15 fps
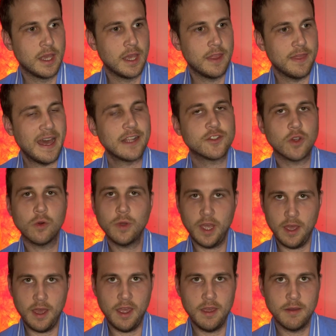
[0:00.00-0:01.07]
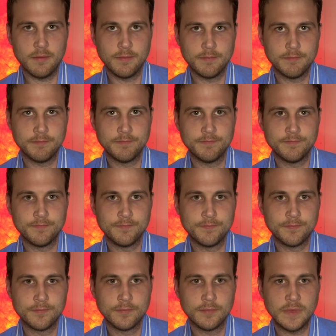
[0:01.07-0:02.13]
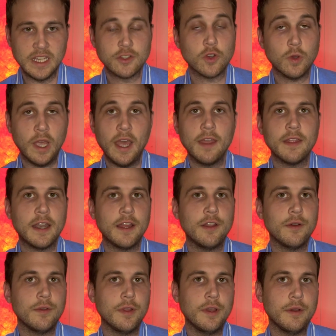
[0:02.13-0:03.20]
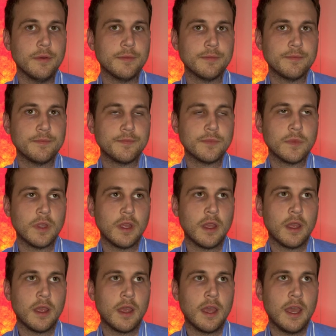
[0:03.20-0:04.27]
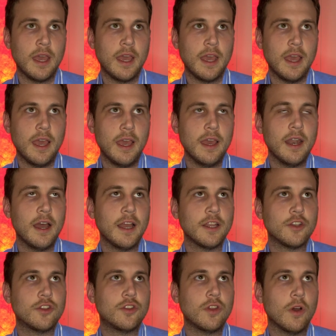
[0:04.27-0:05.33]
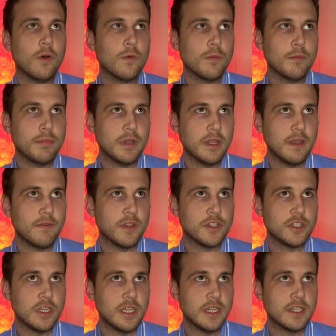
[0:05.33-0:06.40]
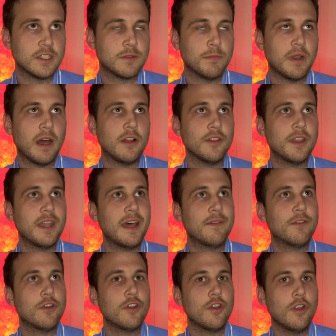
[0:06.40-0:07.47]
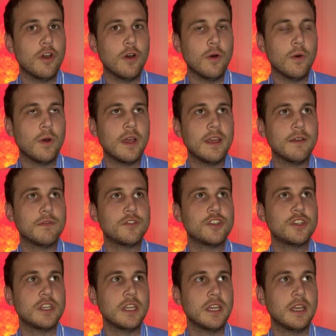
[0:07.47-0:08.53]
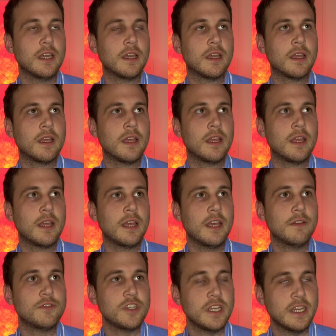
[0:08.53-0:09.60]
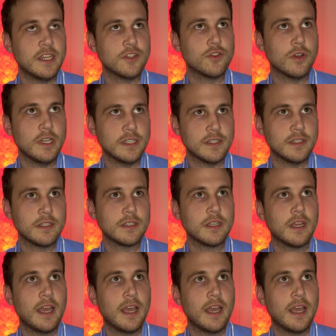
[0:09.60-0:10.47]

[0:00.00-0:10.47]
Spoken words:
that's okay. It's okay that I don't know. And I don't believe that she is, but I'll never know if she is or isn't.